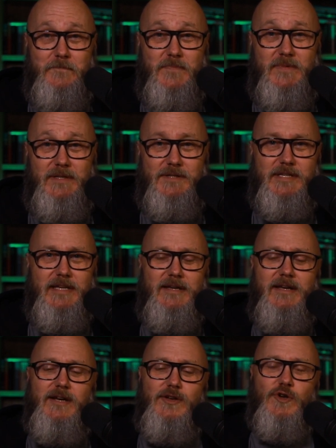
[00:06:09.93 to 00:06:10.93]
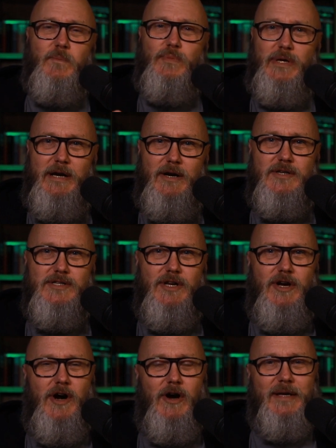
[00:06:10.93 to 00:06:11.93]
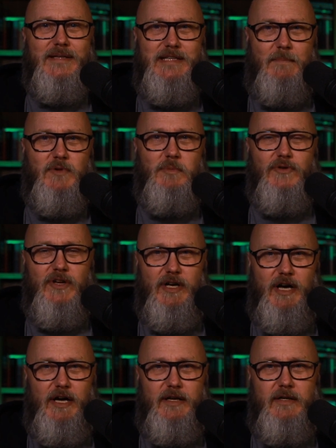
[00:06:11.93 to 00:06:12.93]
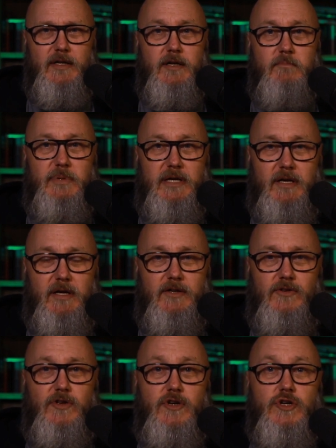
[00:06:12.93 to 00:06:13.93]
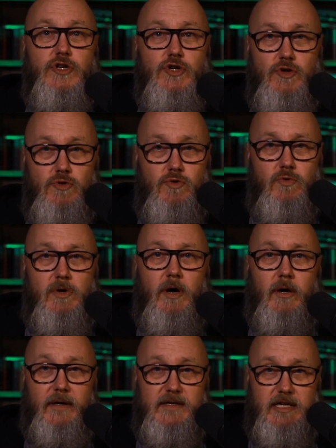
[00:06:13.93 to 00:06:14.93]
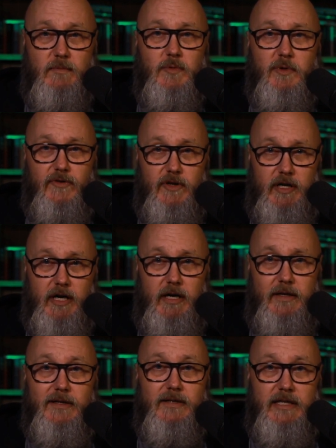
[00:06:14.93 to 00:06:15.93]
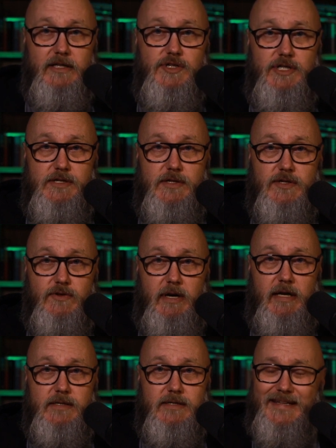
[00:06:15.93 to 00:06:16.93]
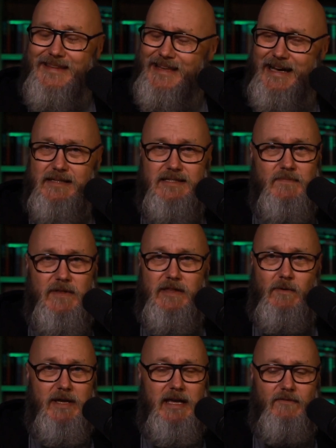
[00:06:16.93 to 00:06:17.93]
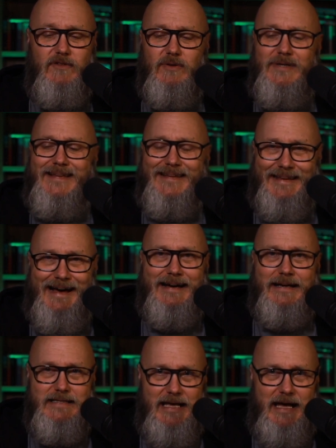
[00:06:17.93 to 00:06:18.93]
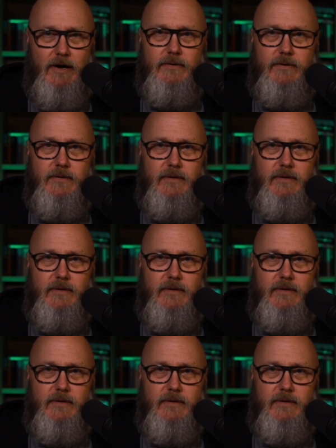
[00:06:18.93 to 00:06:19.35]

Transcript: You see, your prayers are acceptable to God because you are acceptable to God in Jesus Christ. And that's something that we have to lock down.